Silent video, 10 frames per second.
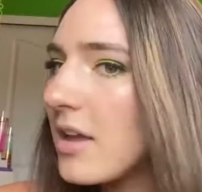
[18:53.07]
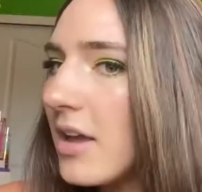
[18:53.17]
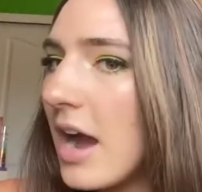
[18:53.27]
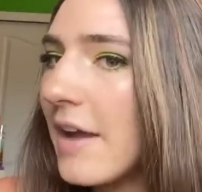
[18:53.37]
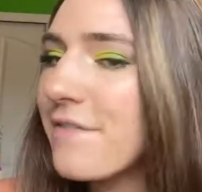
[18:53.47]

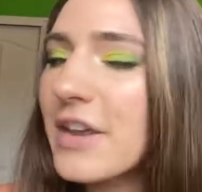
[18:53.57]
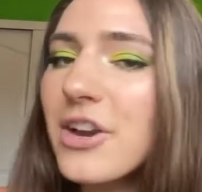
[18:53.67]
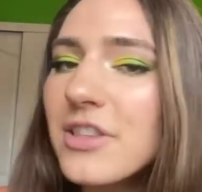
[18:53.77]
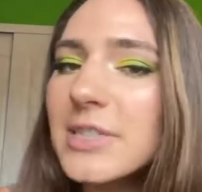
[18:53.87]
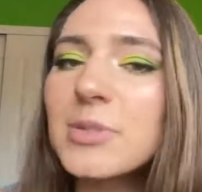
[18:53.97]
I
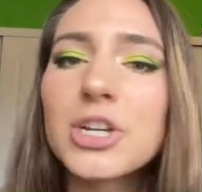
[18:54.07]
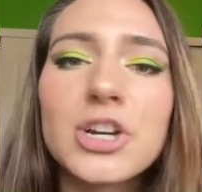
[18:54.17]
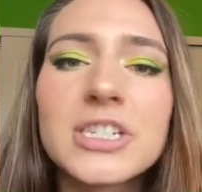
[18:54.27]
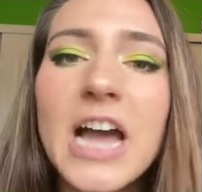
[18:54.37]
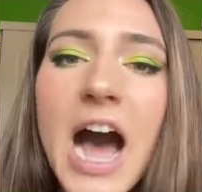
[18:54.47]
figured this was a
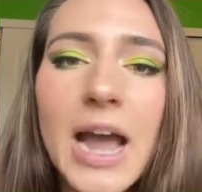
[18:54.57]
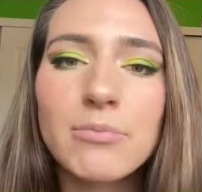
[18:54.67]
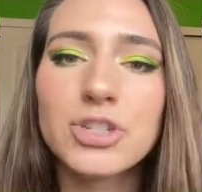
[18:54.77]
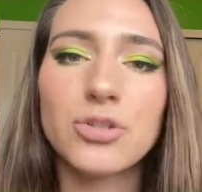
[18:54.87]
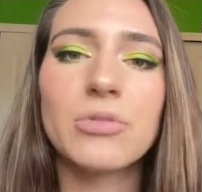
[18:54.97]
good time
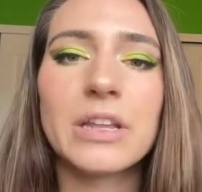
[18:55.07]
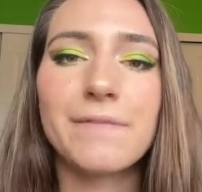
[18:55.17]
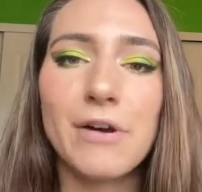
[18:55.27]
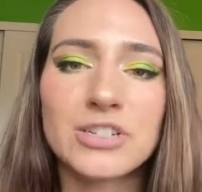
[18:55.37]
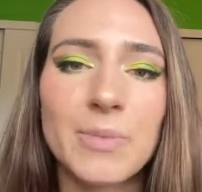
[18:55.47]
to really
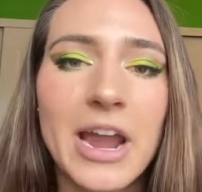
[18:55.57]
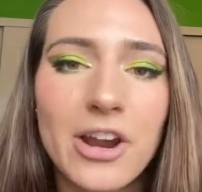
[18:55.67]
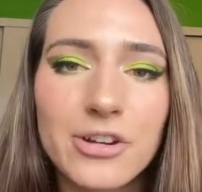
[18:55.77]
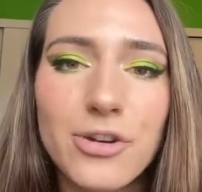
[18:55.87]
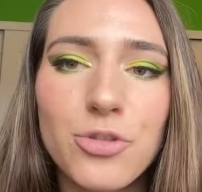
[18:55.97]
focus on my hair
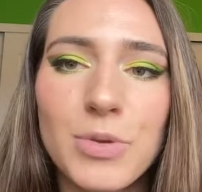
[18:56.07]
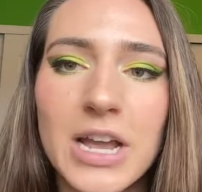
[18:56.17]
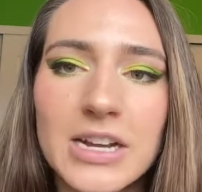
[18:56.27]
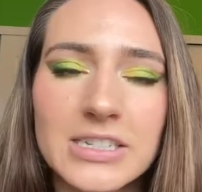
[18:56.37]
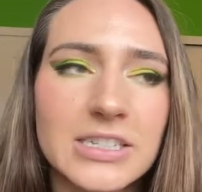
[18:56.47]
growth
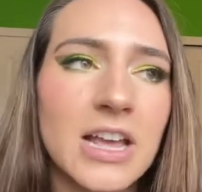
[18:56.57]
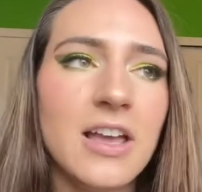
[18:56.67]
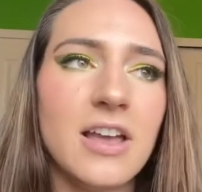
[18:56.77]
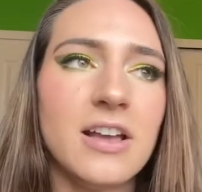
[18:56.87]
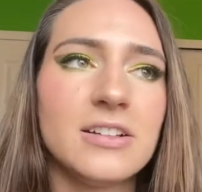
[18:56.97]
because,
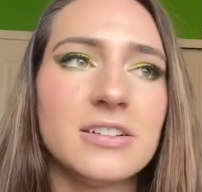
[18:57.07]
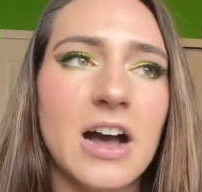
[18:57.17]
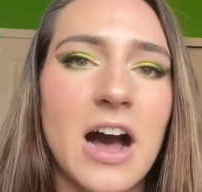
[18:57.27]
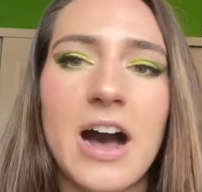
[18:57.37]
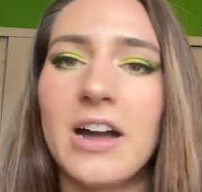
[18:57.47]

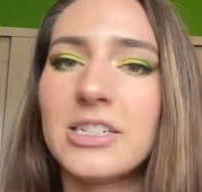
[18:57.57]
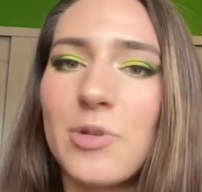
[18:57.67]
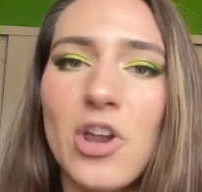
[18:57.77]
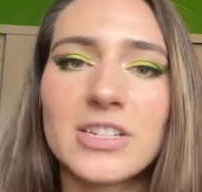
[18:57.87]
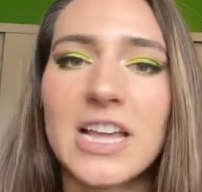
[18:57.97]
to be
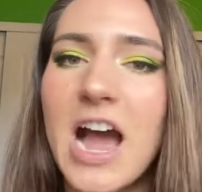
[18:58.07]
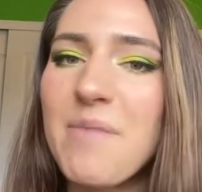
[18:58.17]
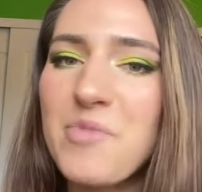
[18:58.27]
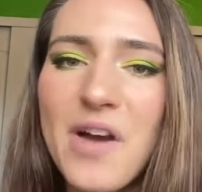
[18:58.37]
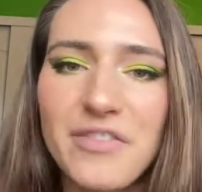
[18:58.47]
honest, I'm
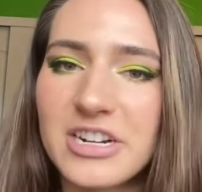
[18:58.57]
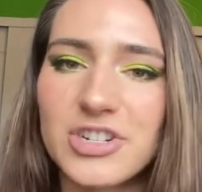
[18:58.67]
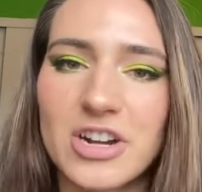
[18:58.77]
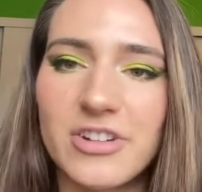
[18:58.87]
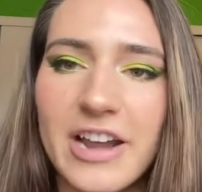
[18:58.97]
not very
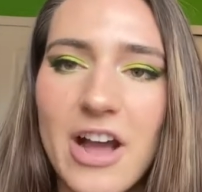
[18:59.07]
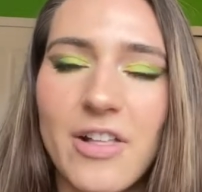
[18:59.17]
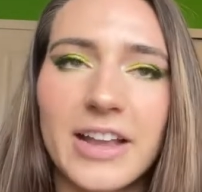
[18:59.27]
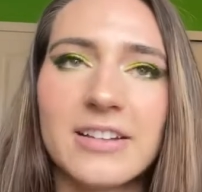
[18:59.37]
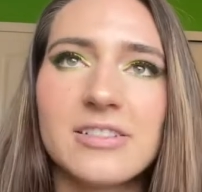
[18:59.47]
stressed right now.
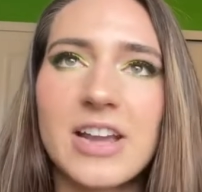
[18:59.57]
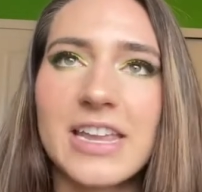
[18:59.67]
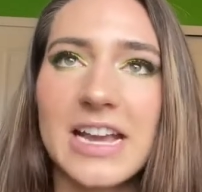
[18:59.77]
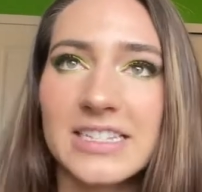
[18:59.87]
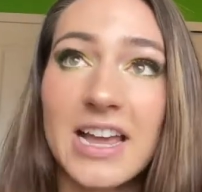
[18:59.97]
Like, okay,
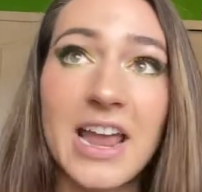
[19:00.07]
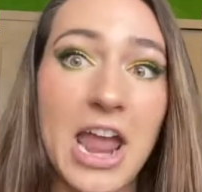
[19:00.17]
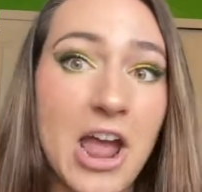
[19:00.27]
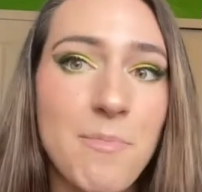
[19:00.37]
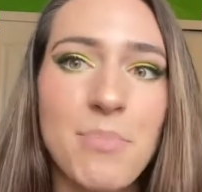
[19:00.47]
yes, I
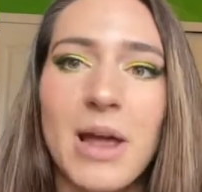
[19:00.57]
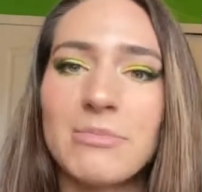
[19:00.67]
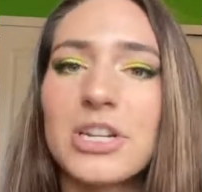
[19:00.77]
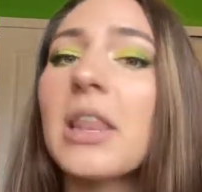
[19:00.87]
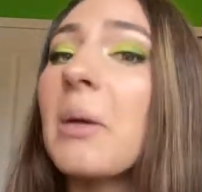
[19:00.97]
am, but I'm just kind of like